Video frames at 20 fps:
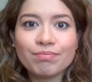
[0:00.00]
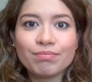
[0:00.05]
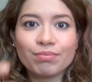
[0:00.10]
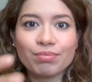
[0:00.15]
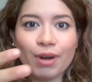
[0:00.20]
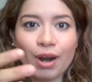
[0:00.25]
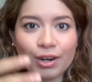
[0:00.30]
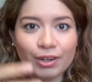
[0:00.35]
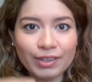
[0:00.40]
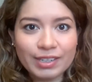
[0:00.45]

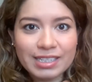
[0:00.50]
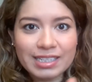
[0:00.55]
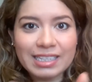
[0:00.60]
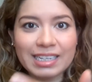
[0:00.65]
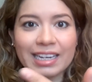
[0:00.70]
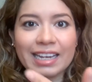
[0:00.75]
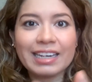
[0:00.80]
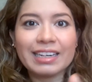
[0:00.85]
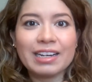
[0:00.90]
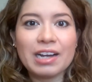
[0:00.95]

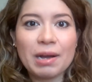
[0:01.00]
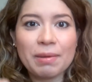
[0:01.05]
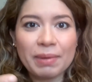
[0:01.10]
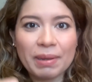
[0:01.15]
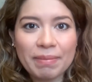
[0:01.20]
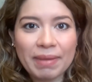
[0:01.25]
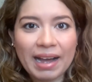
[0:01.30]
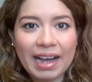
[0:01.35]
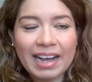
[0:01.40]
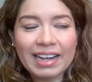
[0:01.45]
progressing and
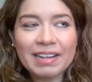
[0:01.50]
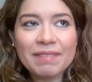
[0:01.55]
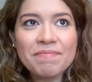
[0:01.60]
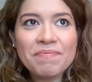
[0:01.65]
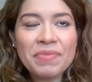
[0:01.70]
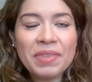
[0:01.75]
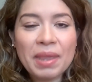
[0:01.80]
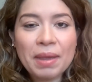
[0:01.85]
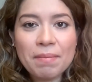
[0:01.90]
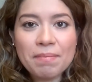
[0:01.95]
coming back.
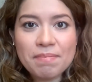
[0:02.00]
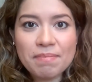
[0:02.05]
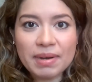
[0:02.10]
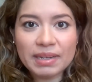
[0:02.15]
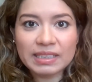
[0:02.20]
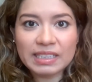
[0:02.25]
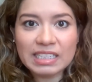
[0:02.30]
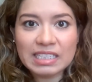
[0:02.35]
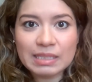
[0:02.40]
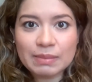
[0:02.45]

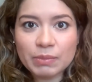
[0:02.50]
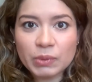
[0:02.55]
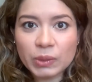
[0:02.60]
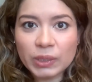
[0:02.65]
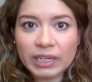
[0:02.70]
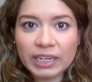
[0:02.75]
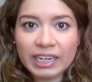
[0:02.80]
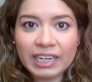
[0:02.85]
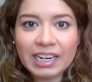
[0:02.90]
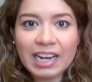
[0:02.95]
But this
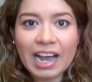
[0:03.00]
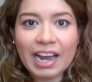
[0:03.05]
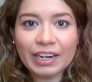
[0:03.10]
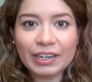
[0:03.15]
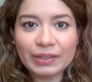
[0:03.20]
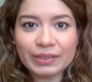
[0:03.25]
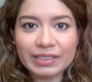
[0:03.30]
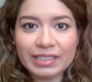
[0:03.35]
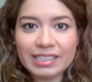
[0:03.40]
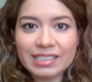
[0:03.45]
morning I
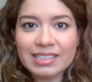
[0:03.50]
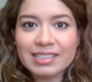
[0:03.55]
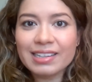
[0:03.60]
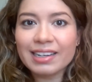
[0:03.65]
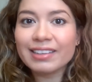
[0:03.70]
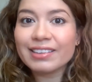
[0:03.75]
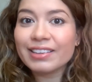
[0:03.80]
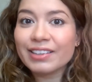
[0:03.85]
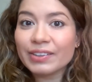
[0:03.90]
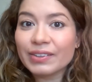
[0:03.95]
noticed
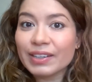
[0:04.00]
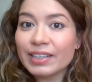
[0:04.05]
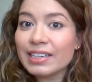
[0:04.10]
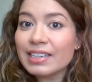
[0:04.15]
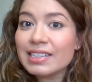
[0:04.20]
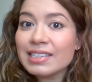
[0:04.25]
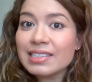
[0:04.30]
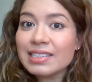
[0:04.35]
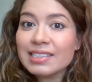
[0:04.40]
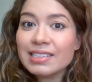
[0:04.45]
that there
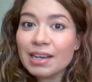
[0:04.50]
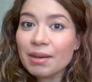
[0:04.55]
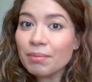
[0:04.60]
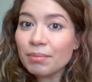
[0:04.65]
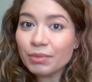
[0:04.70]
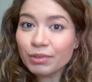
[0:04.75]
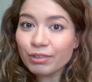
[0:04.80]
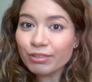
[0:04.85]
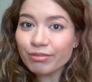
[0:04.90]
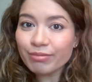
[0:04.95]
is
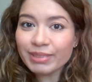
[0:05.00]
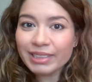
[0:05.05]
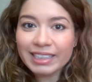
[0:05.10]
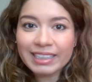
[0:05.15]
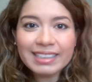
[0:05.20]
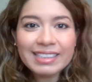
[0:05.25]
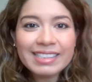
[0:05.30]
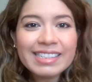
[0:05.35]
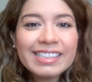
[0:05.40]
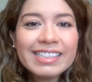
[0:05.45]
some
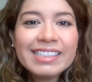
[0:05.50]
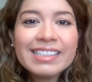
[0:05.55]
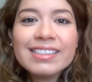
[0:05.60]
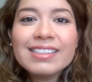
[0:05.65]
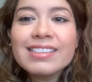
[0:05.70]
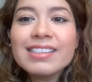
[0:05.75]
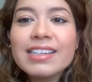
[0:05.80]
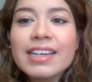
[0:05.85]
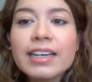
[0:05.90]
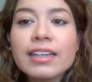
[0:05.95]
movement.
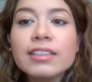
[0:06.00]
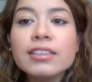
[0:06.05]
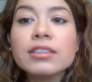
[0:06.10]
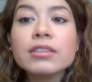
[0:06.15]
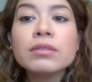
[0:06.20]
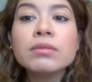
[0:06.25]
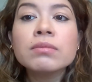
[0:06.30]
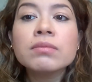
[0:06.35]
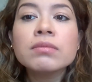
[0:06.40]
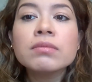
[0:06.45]
Take a look.